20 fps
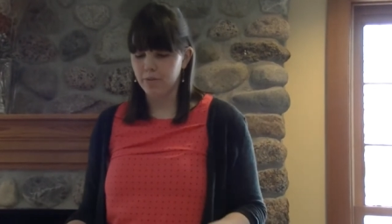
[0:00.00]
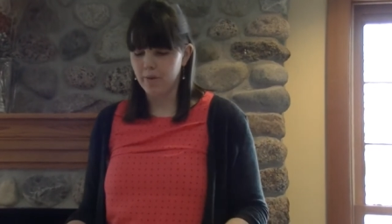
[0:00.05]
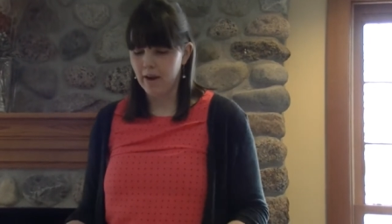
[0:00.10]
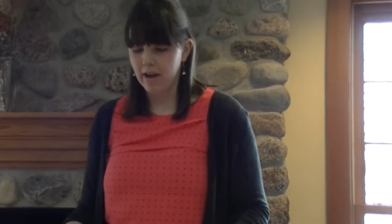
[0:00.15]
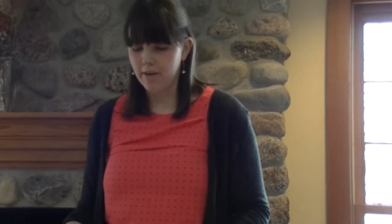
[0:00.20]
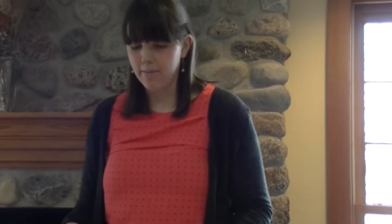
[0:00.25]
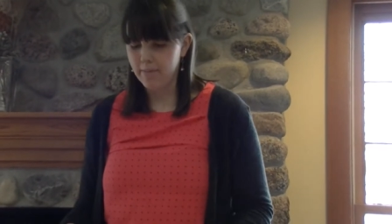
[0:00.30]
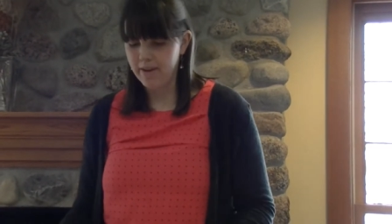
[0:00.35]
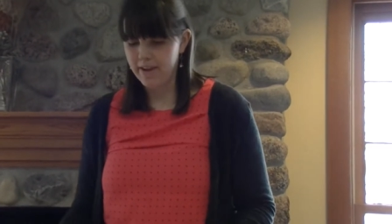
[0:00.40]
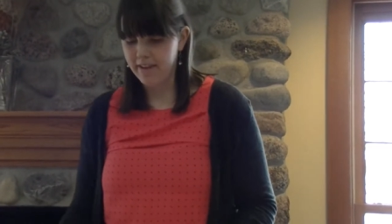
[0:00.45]

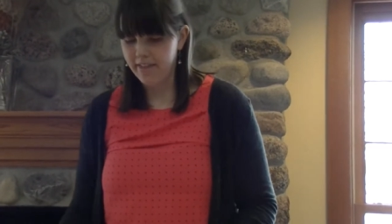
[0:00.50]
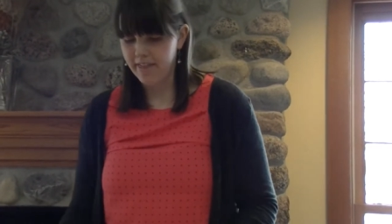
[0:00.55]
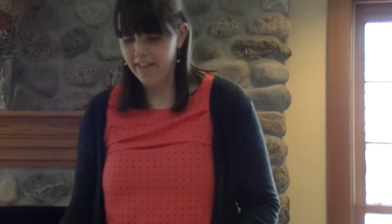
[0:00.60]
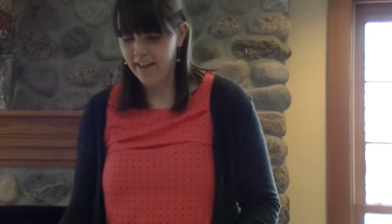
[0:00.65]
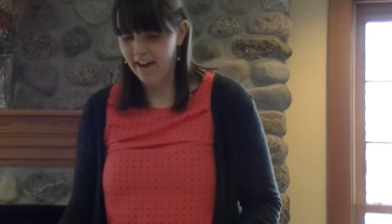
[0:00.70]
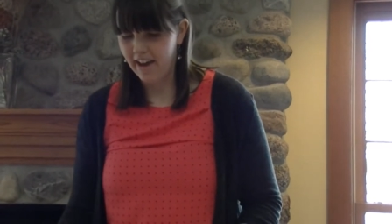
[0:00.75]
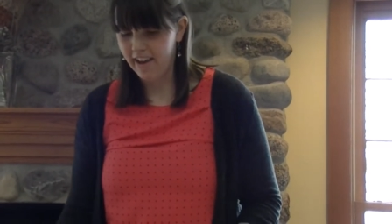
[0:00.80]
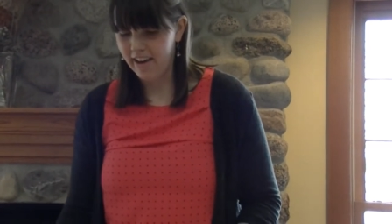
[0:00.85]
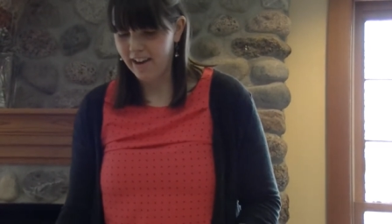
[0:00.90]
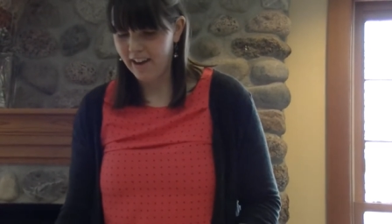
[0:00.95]
remind me
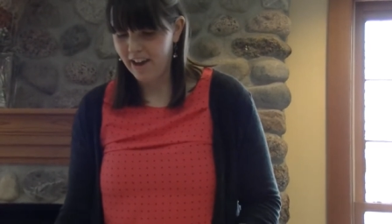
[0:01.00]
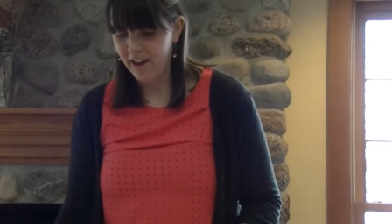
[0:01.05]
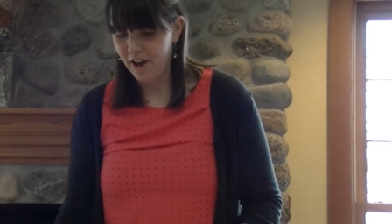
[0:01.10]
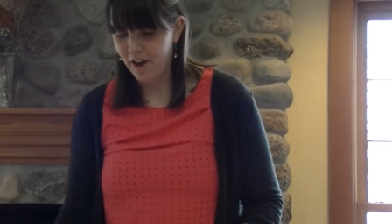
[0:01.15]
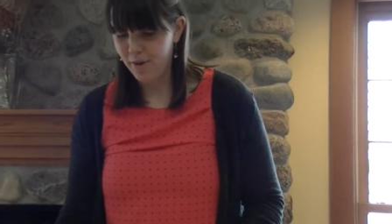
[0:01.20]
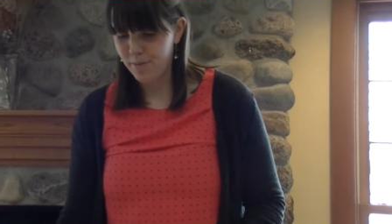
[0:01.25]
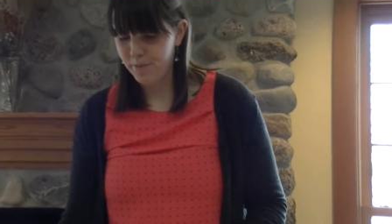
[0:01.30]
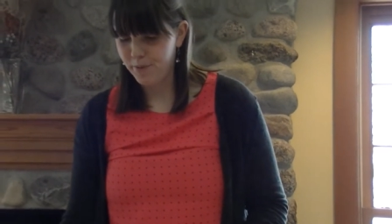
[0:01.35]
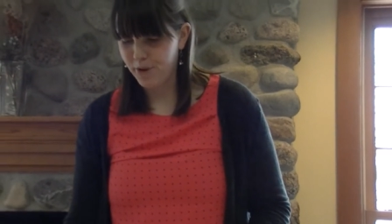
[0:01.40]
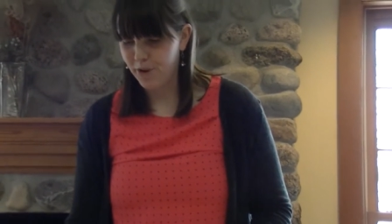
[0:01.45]
that,
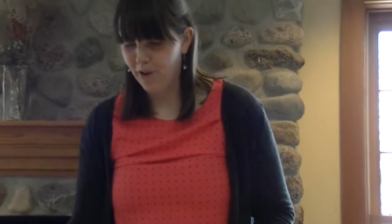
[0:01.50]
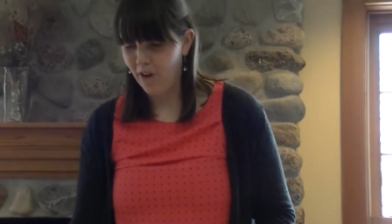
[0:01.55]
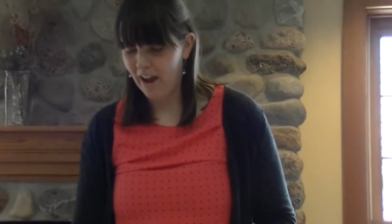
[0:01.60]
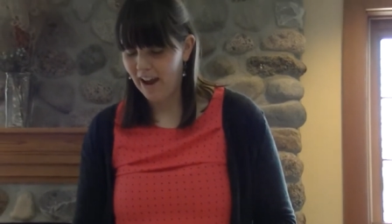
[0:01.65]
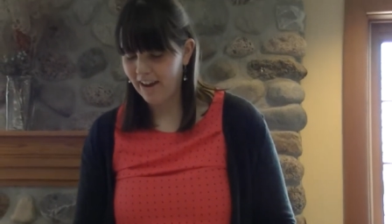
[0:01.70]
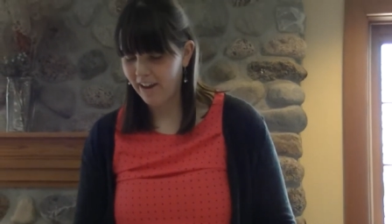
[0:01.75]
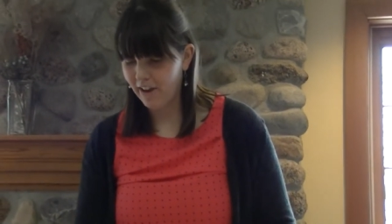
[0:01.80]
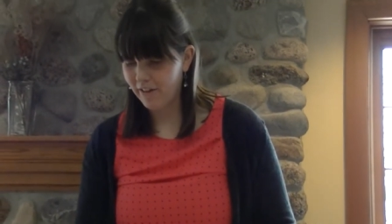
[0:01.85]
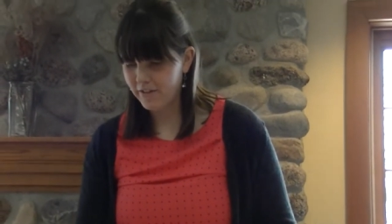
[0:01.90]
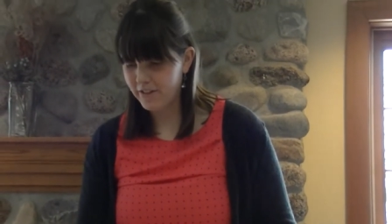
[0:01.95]
um, you know,
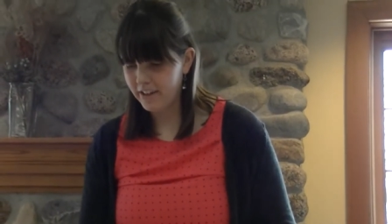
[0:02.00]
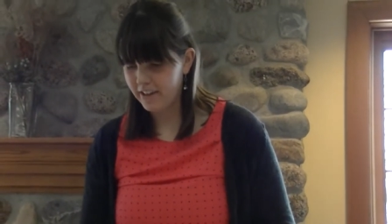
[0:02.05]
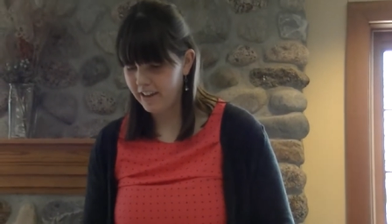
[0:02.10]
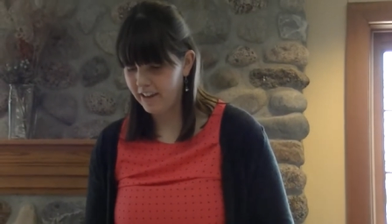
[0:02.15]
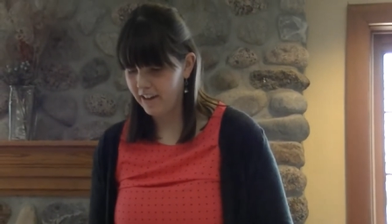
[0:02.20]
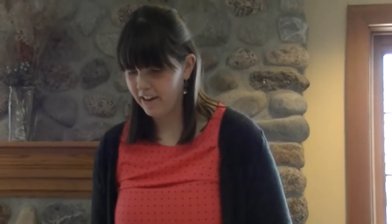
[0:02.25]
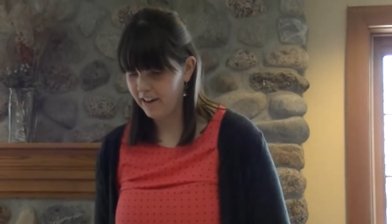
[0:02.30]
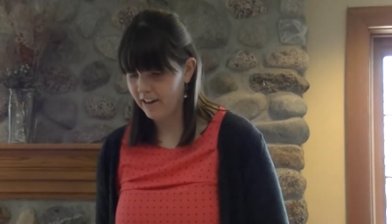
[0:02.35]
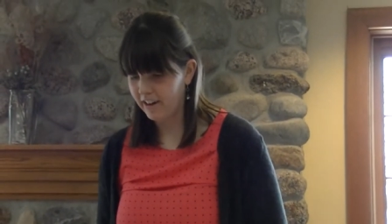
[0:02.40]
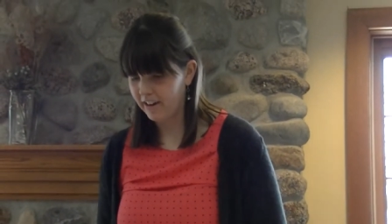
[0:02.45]
I often
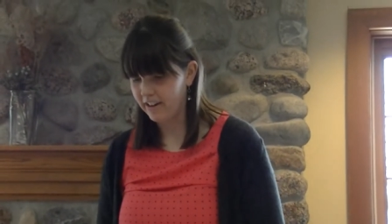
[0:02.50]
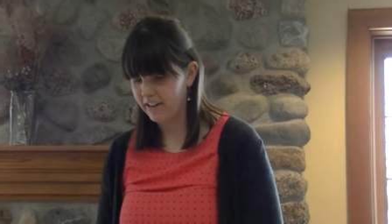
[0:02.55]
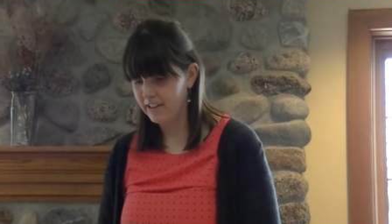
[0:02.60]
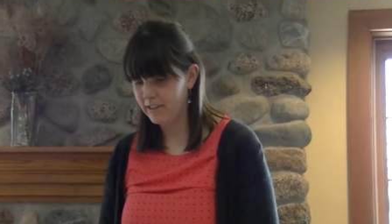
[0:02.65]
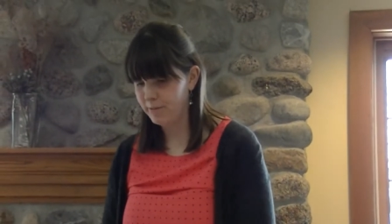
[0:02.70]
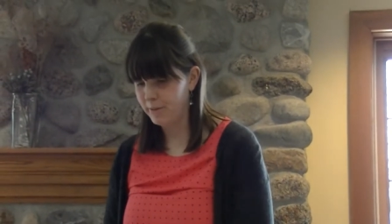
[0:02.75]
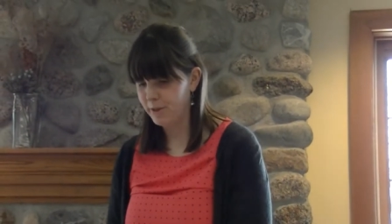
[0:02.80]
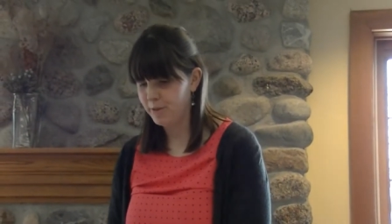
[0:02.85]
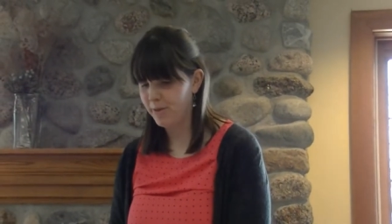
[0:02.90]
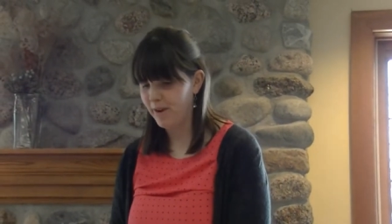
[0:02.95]
hear
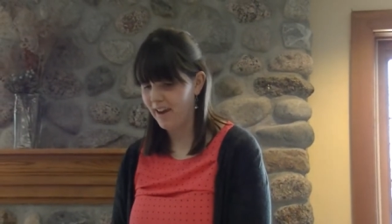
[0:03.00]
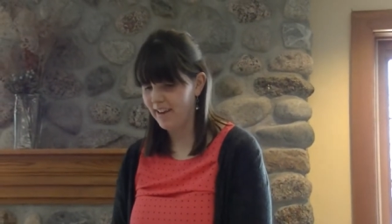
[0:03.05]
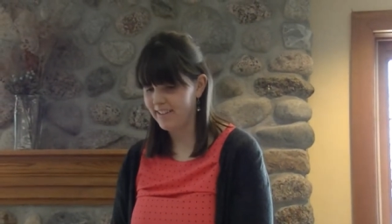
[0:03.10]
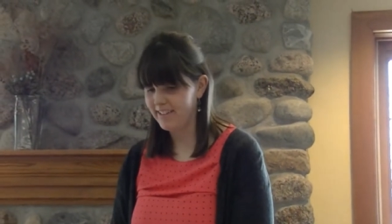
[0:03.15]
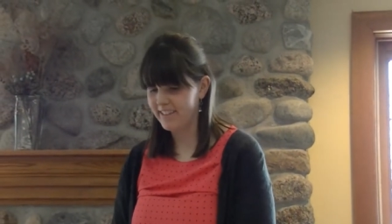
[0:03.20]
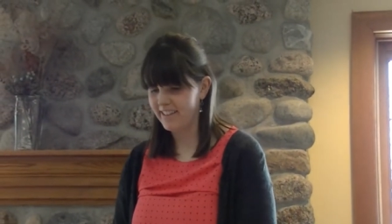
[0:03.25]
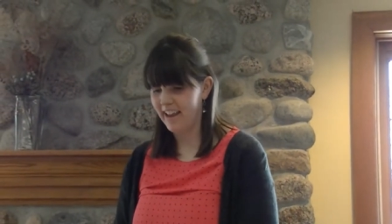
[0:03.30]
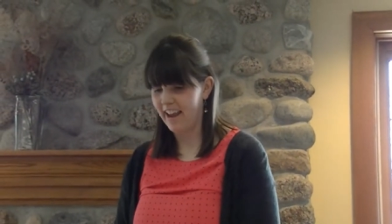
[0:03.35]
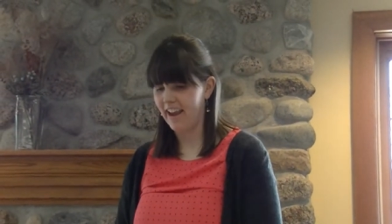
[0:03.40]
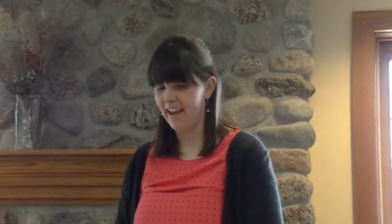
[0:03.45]
speech
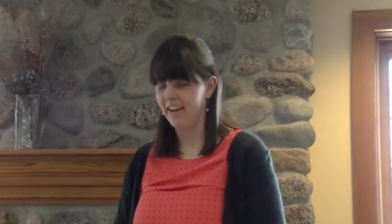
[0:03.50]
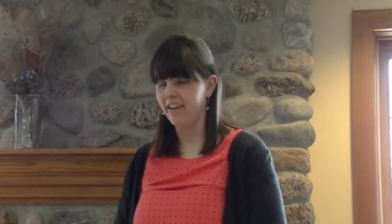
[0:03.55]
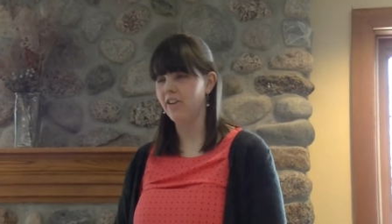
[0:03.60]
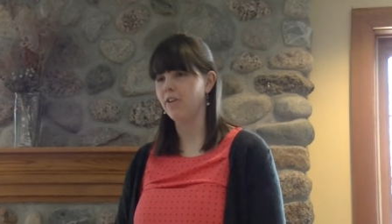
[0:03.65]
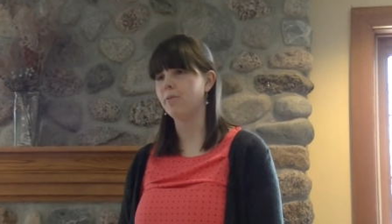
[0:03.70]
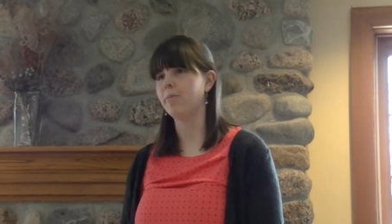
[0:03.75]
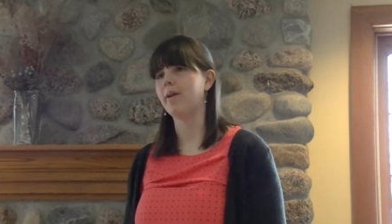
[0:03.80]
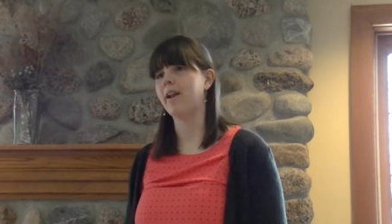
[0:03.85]
paths say, you know,